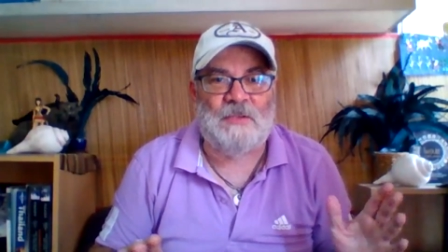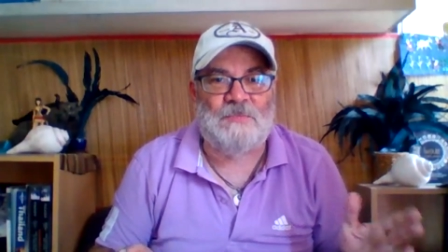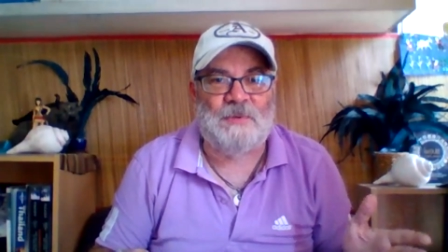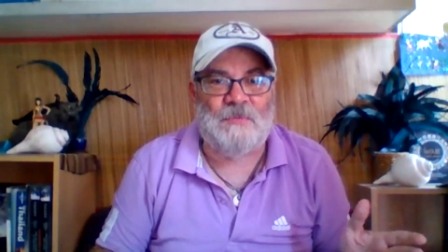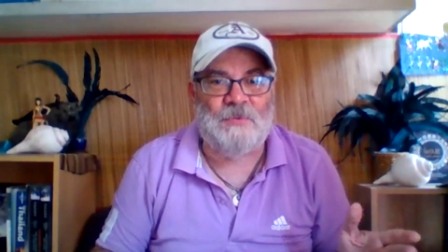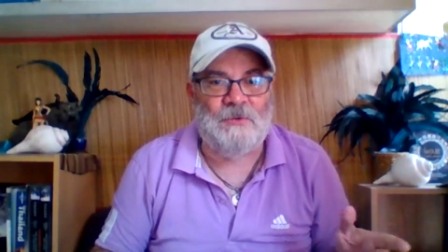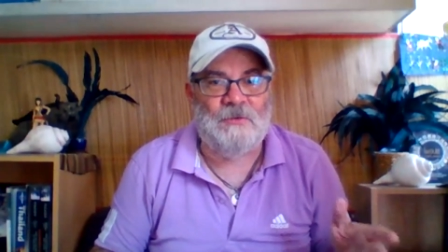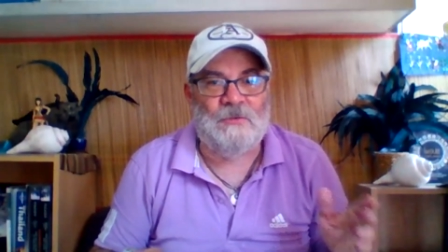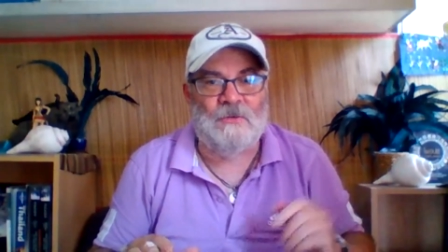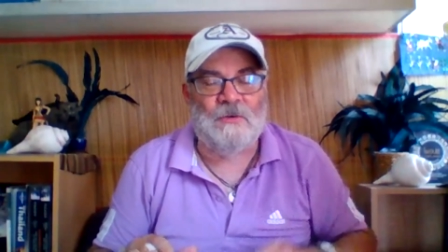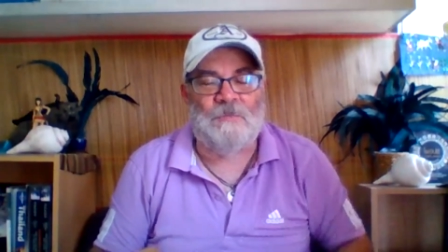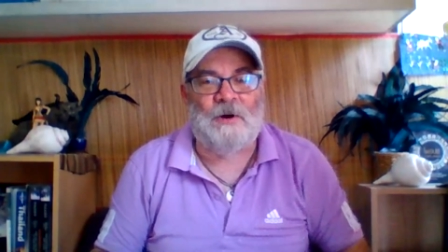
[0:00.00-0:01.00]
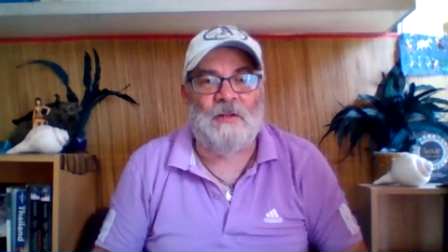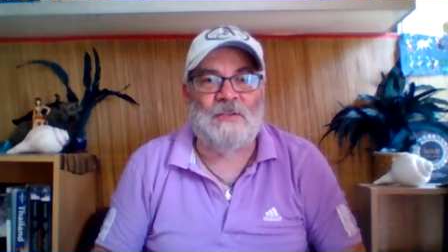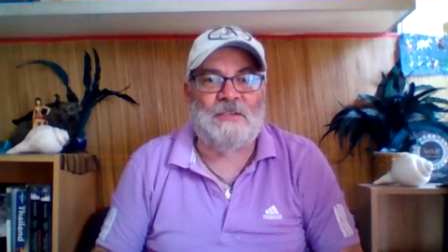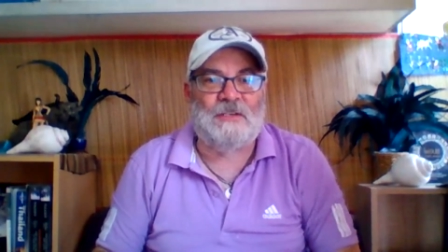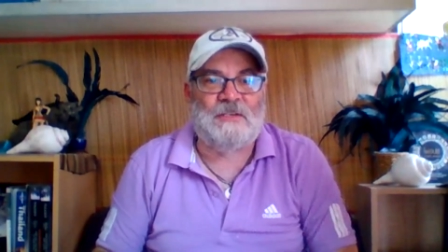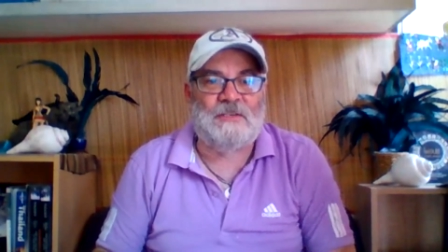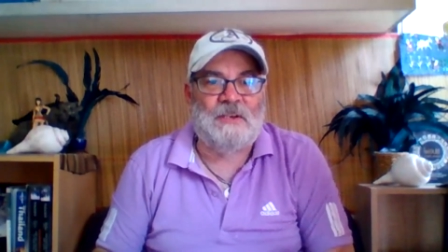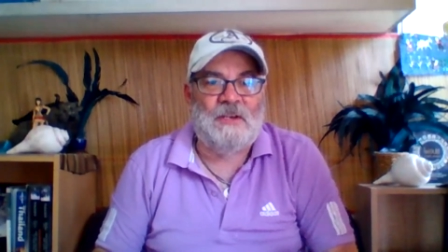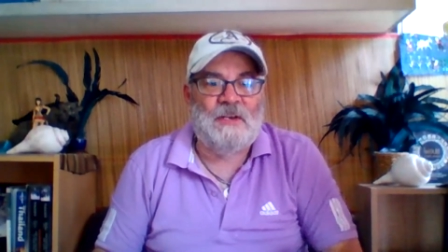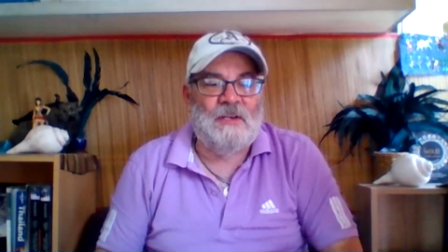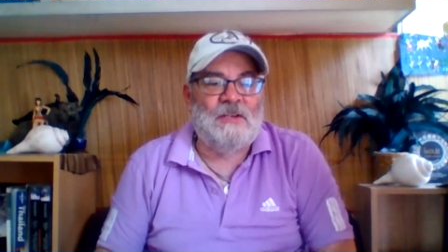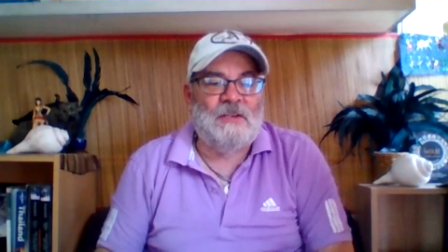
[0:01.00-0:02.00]
these people or politics,
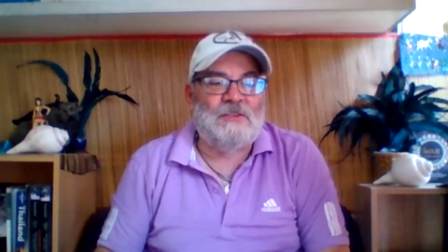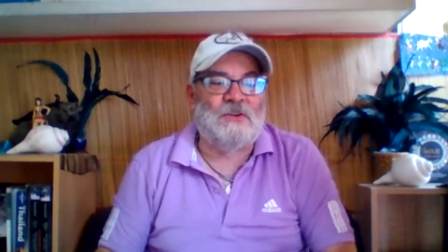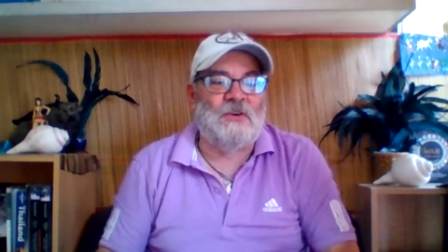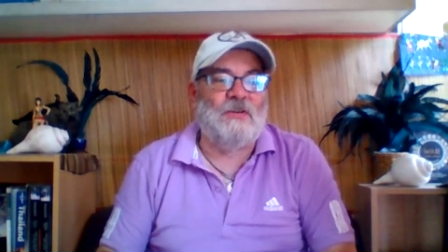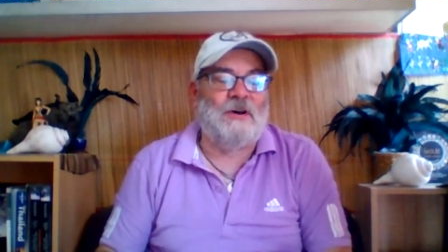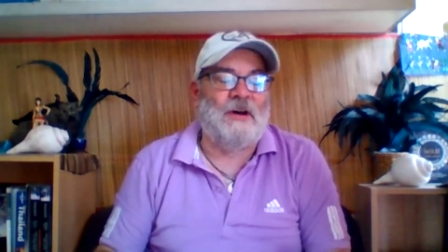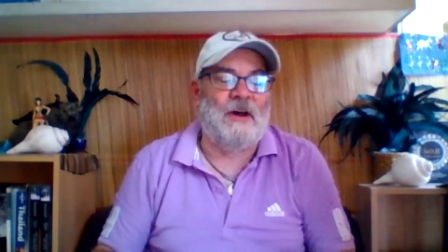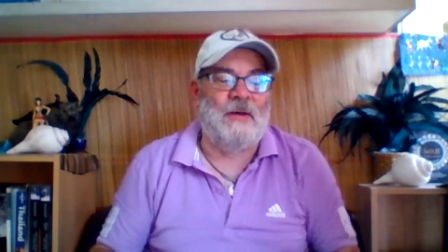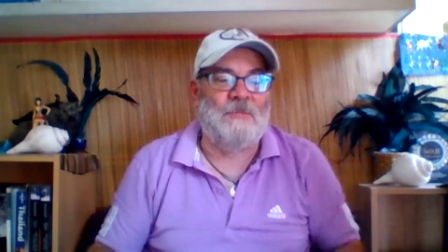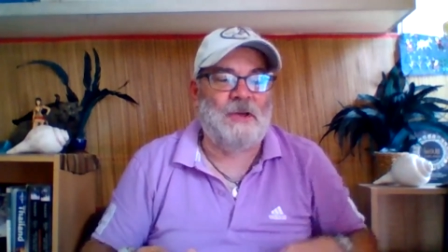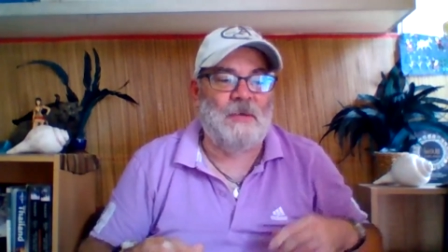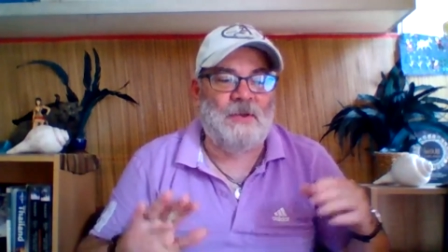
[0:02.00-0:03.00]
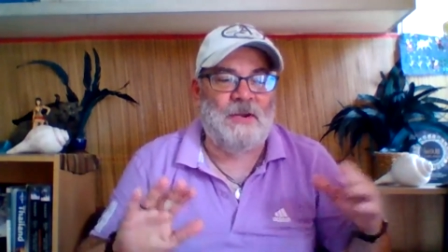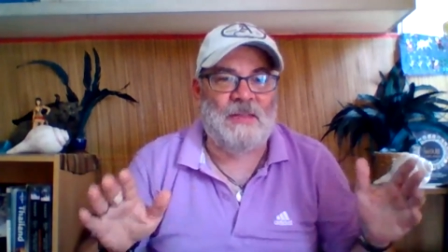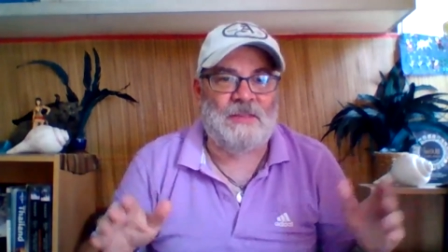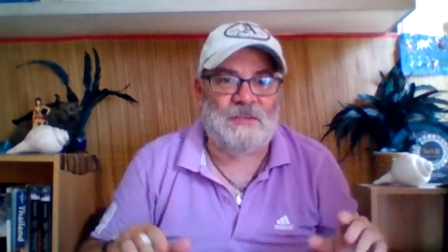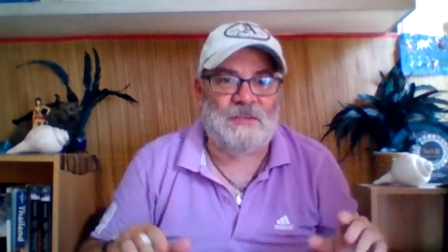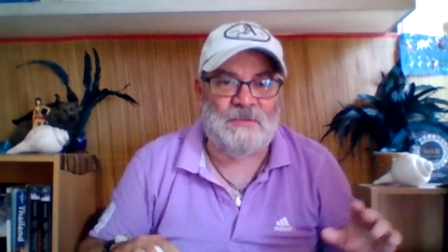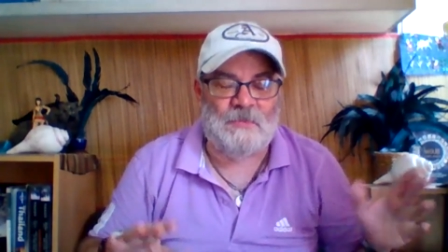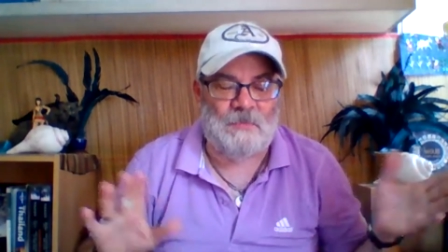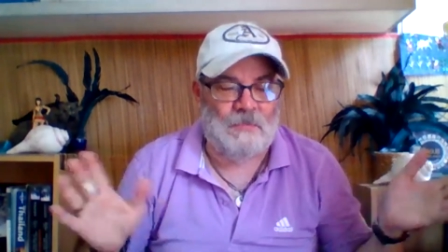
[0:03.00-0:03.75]
so uh, I'm coming. You this